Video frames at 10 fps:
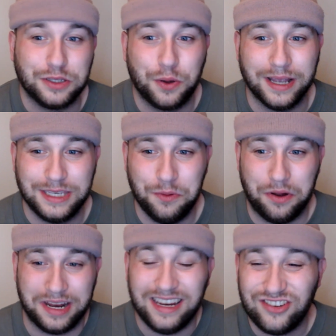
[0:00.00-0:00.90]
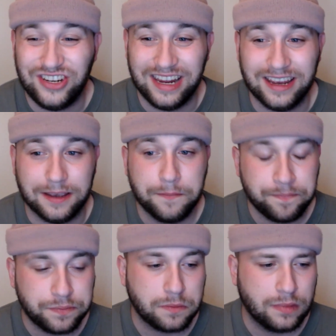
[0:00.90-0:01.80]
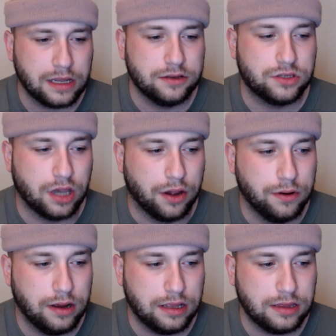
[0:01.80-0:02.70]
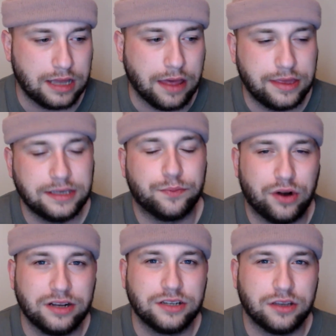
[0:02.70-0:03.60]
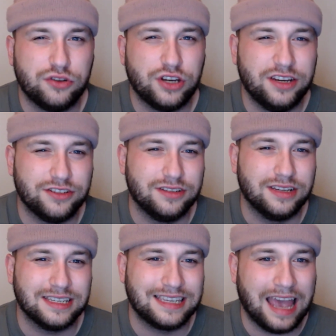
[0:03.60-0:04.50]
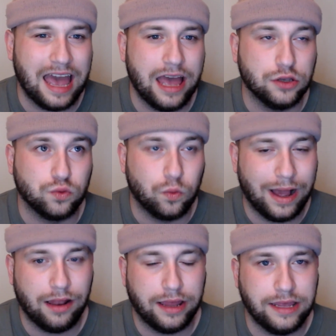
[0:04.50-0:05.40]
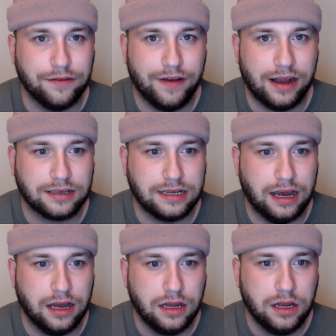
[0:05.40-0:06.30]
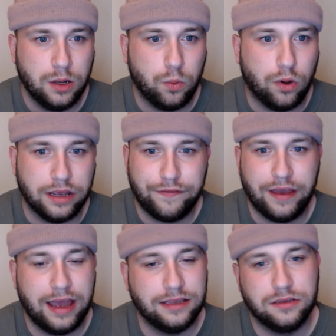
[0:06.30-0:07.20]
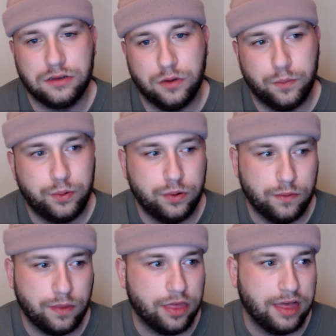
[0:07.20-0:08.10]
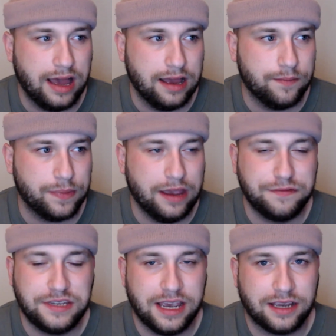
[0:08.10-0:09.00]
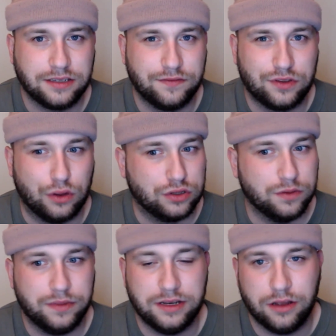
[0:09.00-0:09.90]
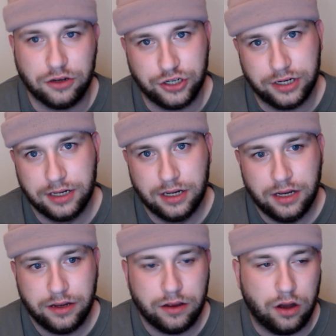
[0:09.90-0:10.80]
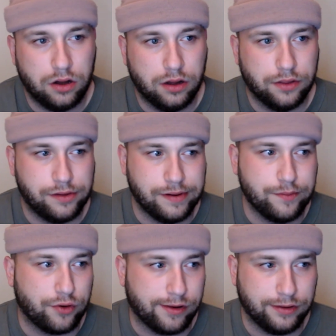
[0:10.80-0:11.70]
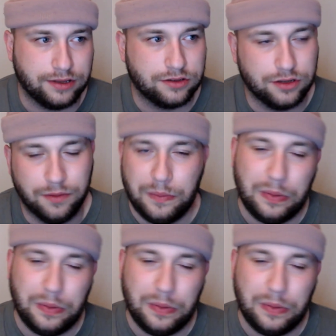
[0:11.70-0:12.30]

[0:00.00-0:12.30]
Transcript: 21 each year so that there's a brand association scare as well in the fact that what if it ends up that ftx have done something dodgy or they're embroiled in some